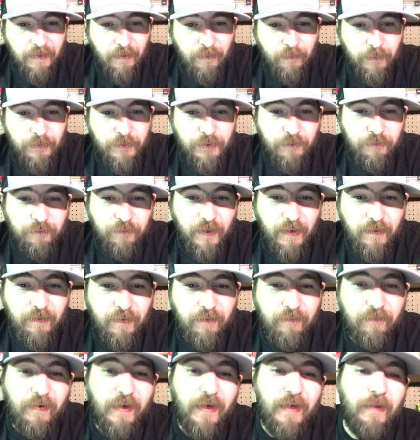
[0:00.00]
What's your
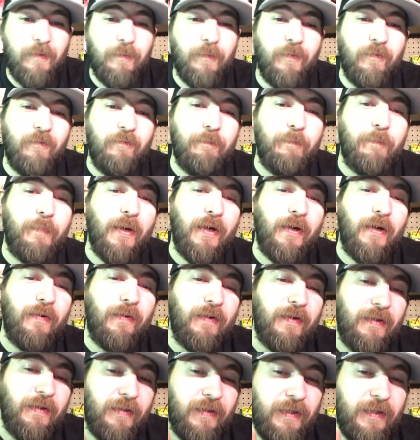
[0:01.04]
favorite available
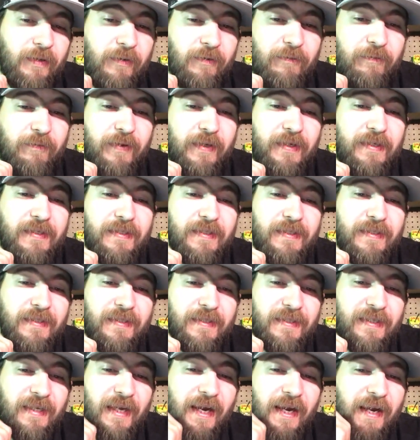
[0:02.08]
barely legal Vixen
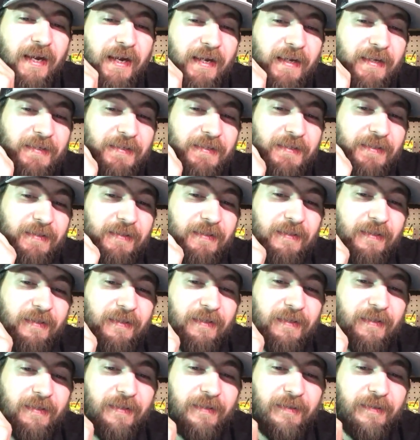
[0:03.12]
size?
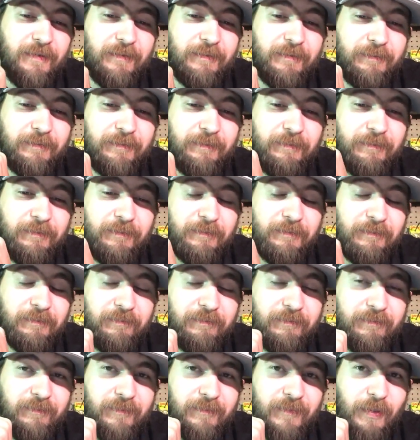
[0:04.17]
Well,
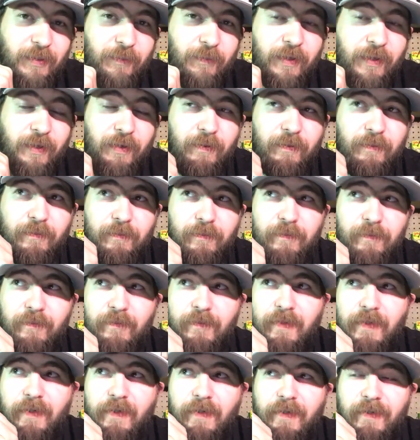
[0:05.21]

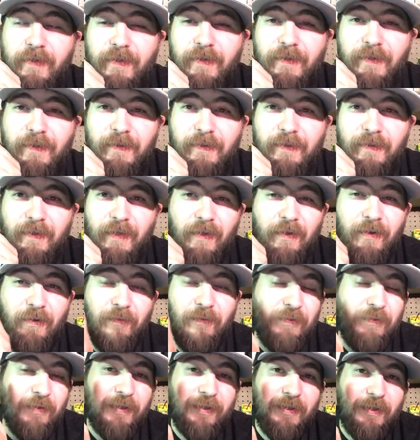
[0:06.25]
I
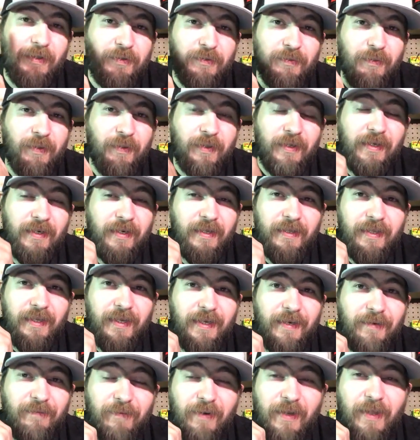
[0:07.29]
don't think there's really
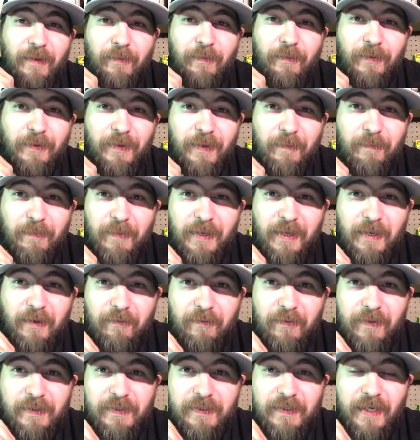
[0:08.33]
anything available in the
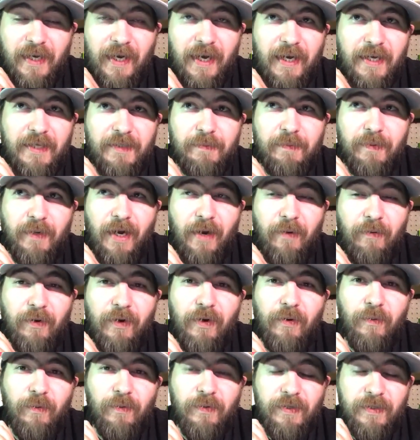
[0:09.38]
BLV size, but I would
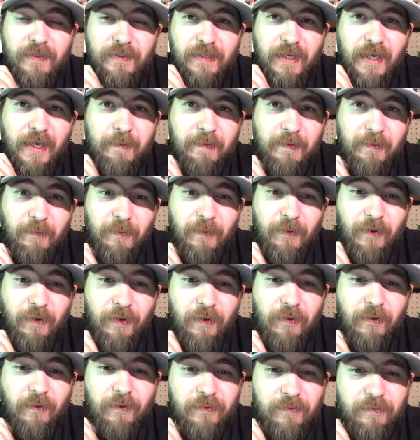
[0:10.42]
go with a Sammy
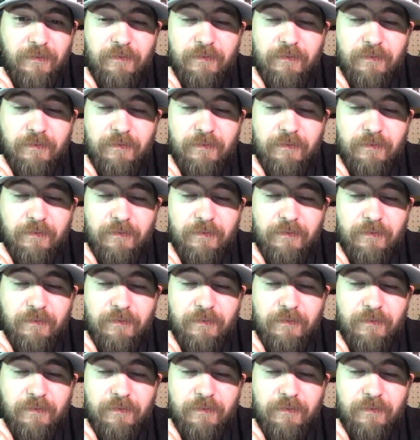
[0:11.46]
100,